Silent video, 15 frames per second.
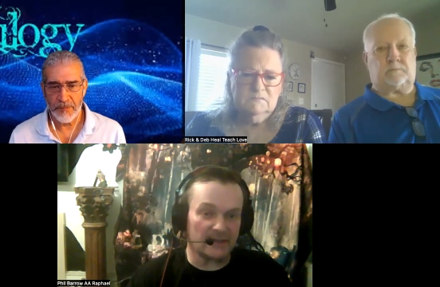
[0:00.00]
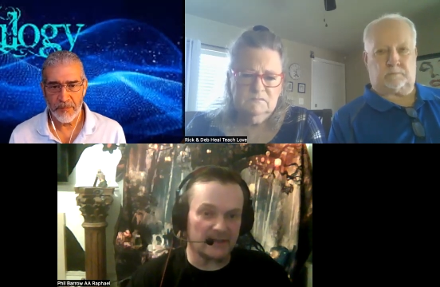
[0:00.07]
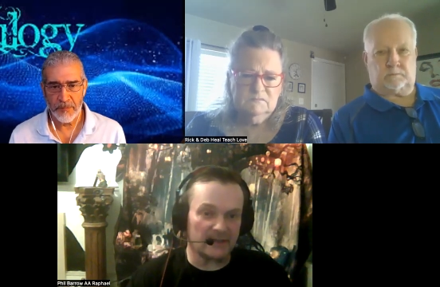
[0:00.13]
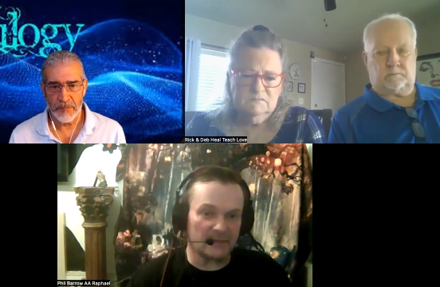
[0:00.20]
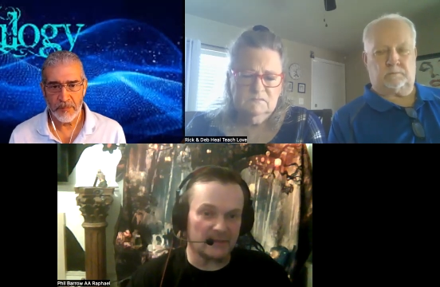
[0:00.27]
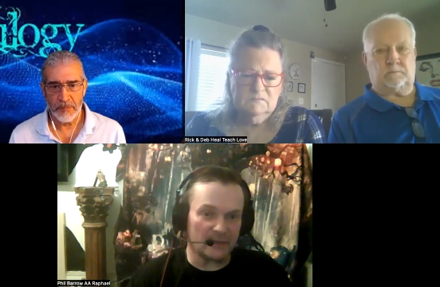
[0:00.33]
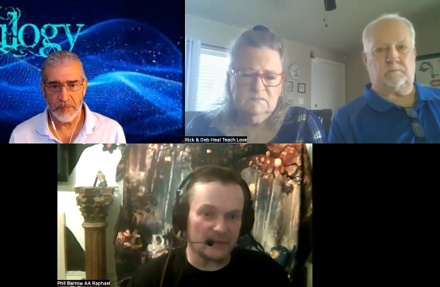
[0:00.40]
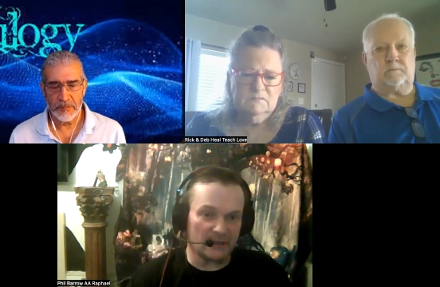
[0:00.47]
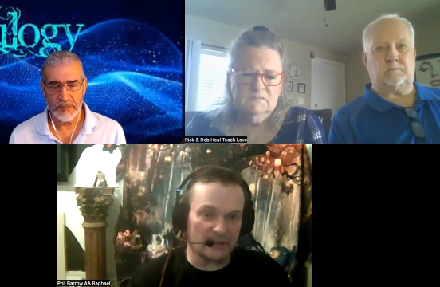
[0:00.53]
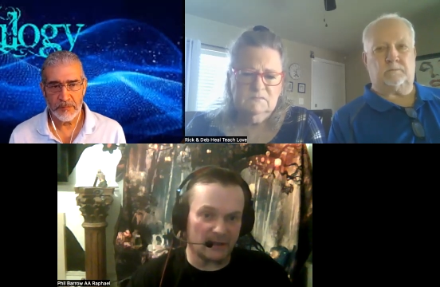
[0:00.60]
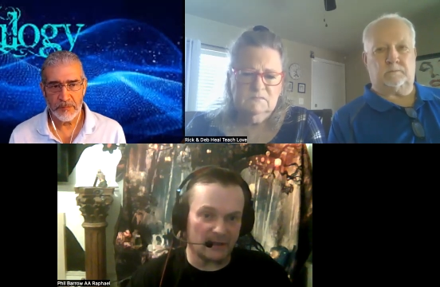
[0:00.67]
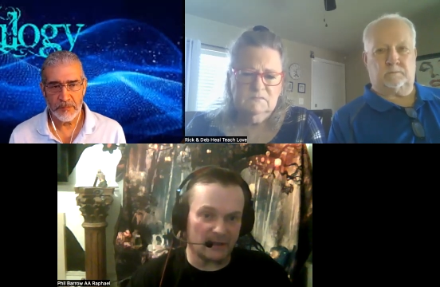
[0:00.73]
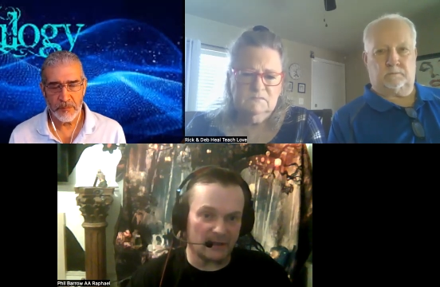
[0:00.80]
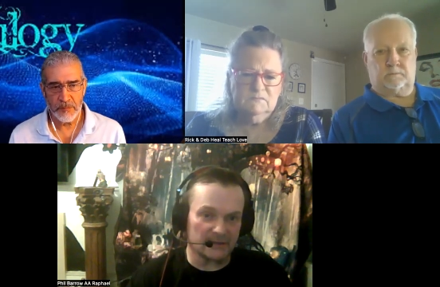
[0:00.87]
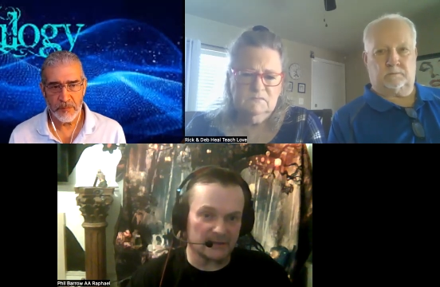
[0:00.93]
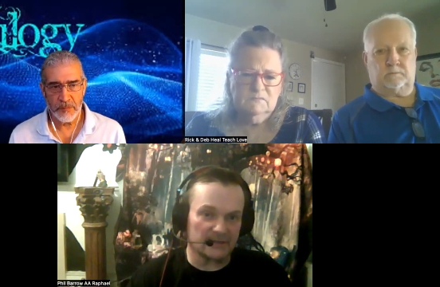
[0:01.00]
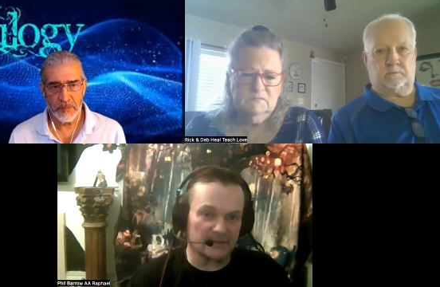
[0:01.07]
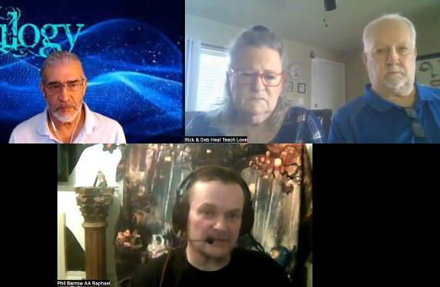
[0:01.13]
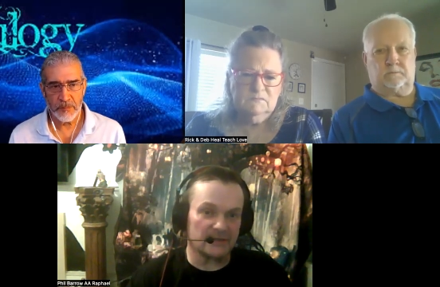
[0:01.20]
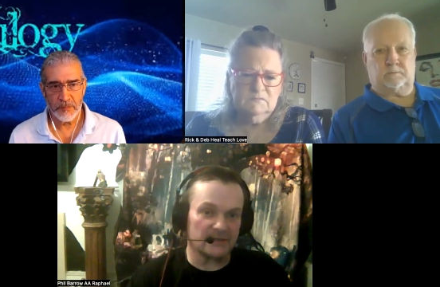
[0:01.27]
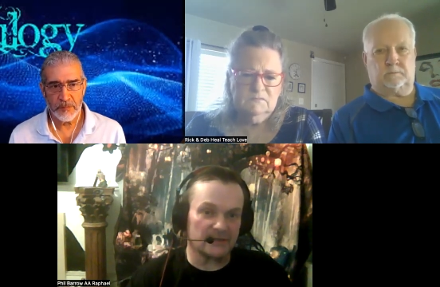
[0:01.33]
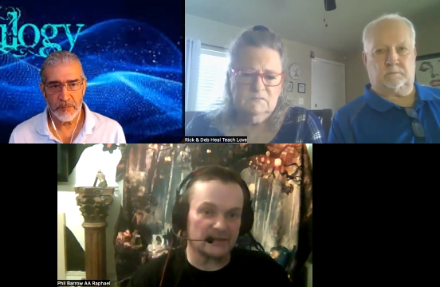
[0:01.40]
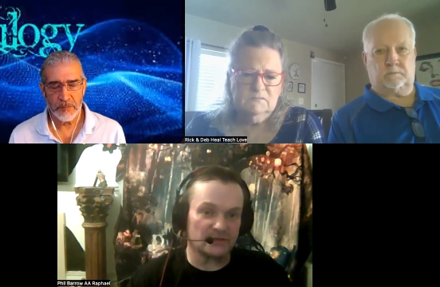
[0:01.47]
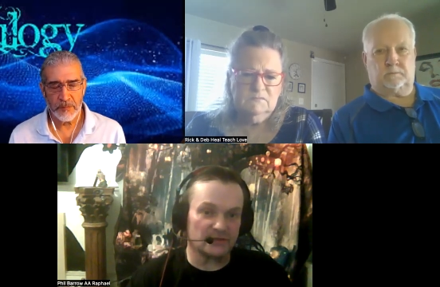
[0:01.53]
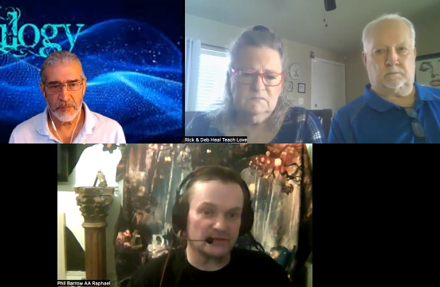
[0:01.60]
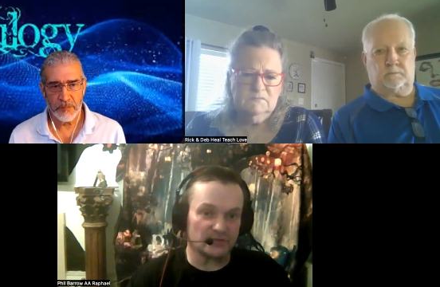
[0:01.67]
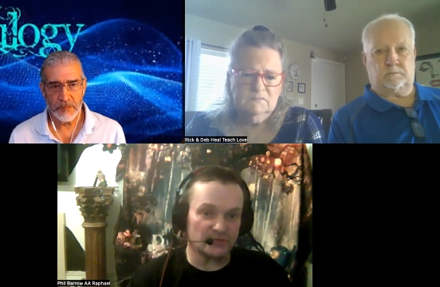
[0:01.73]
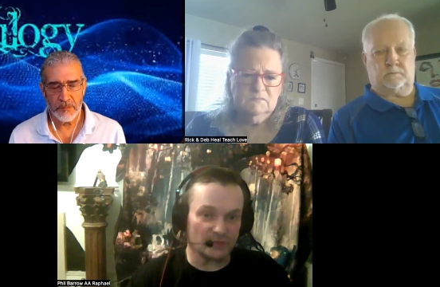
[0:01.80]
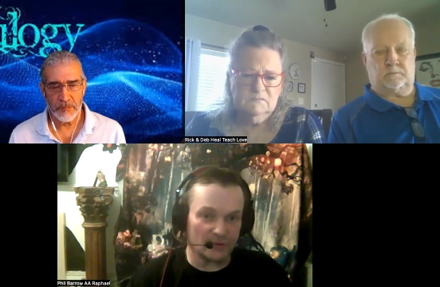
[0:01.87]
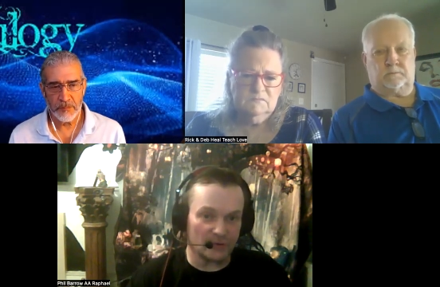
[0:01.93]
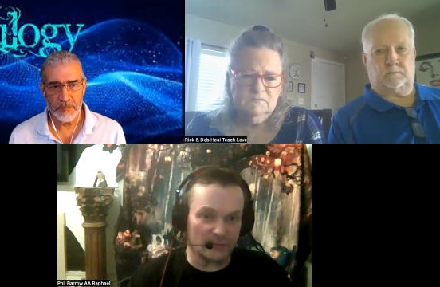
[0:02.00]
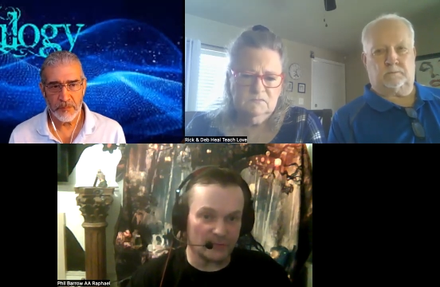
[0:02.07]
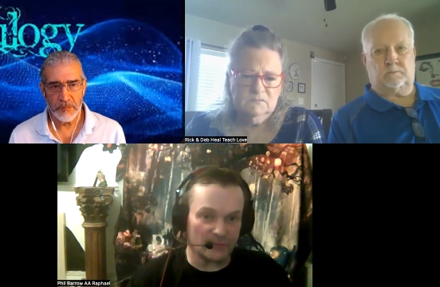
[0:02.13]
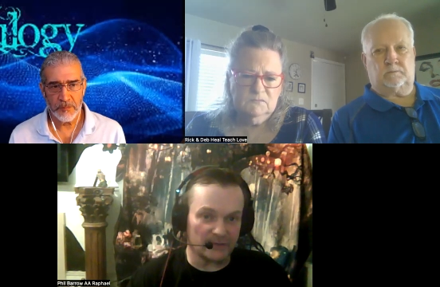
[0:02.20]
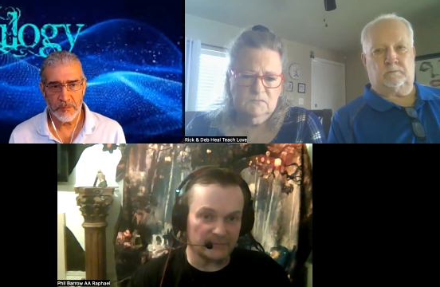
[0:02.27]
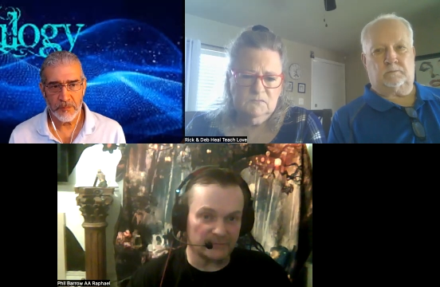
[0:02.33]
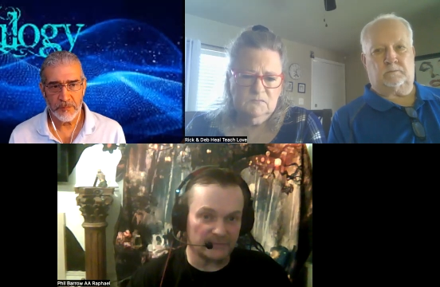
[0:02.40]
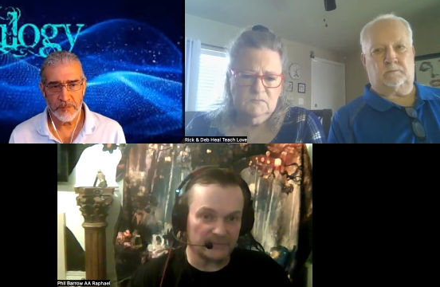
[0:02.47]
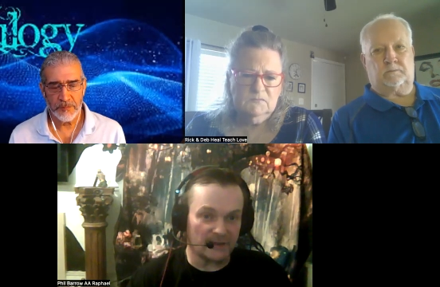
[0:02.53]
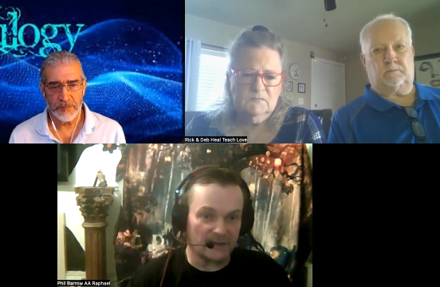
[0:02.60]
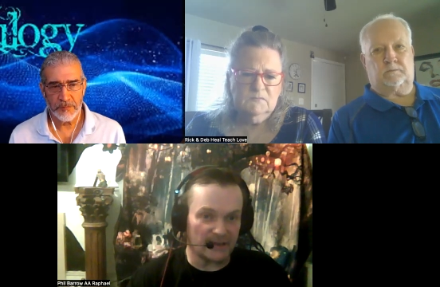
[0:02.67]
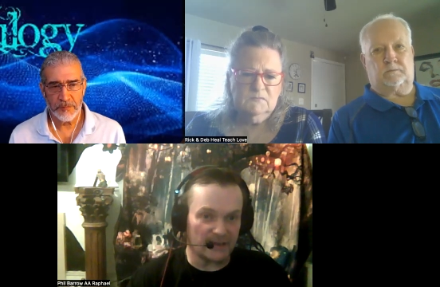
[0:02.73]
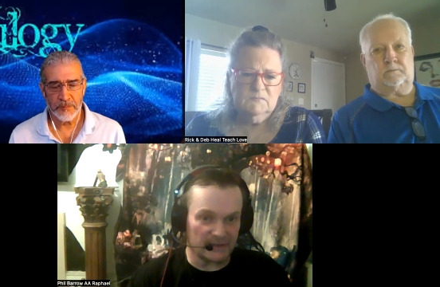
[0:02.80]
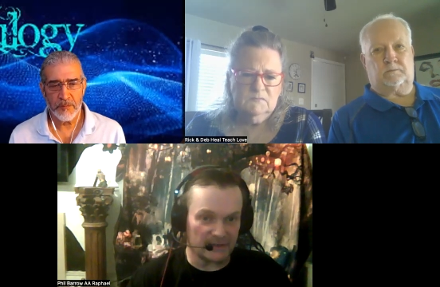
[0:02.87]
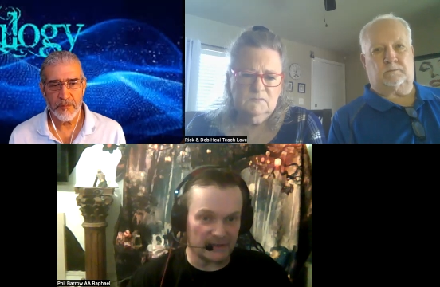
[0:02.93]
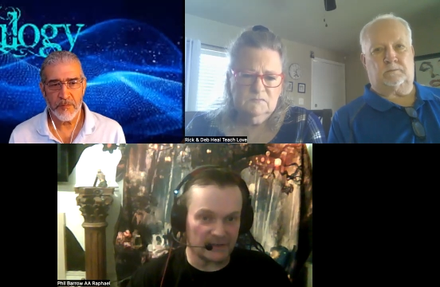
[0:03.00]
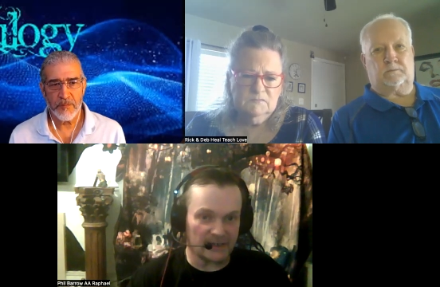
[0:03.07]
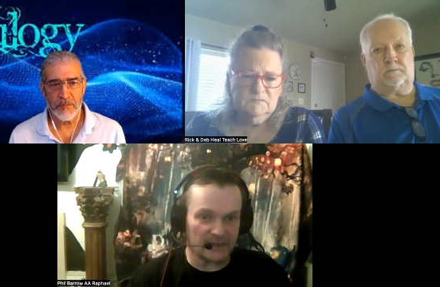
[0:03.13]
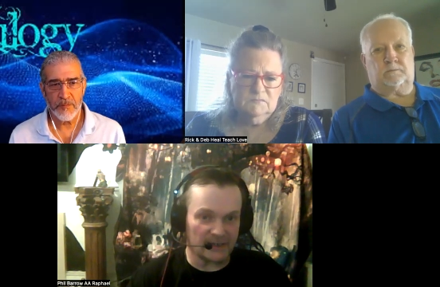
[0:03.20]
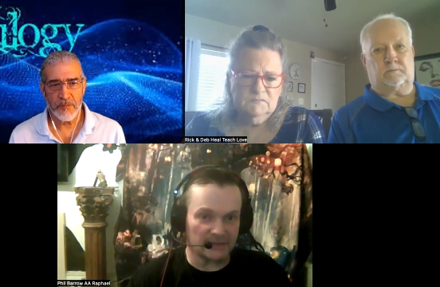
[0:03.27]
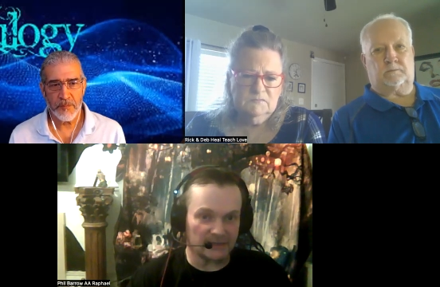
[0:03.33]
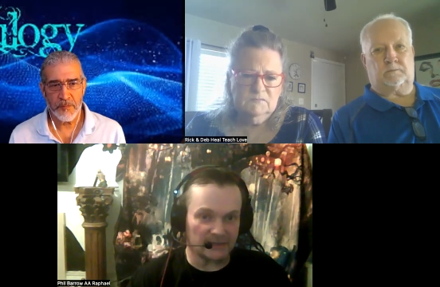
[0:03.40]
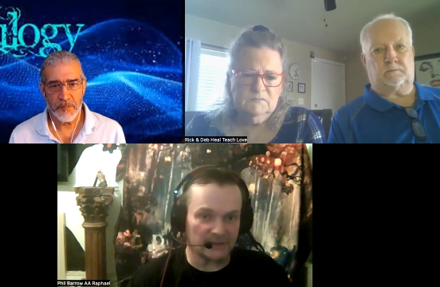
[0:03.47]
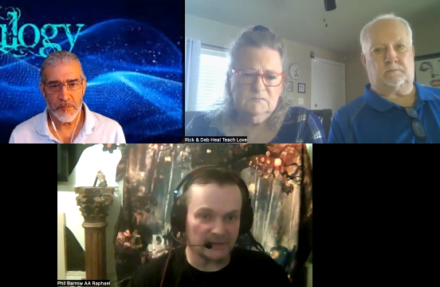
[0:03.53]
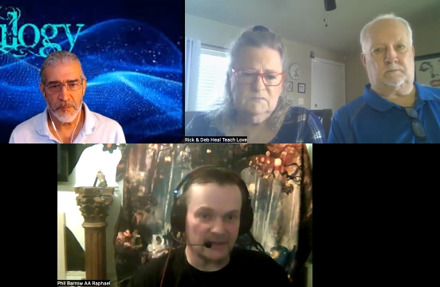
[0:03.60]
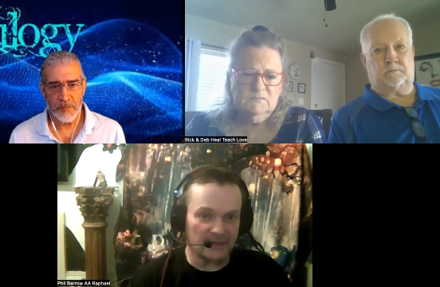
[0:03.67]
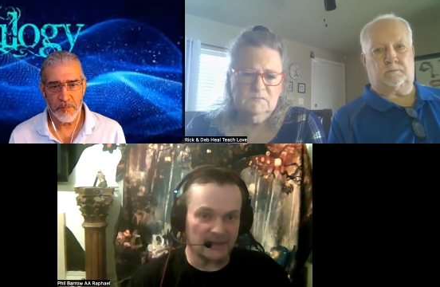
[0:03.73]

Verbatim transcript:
Speaker 1: And we clocked that she had a trauma in childhood.